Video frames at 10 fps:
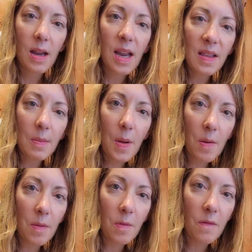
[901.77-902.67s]
It's a pet
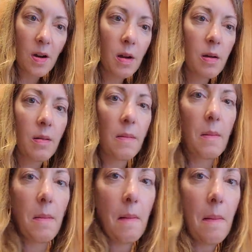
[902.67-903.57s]
remover.
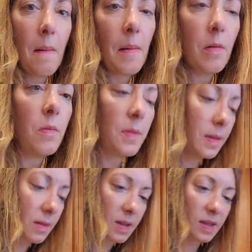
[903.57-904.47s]
Oops,
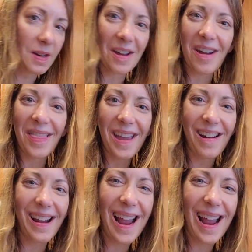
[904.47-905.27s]
stuck on there.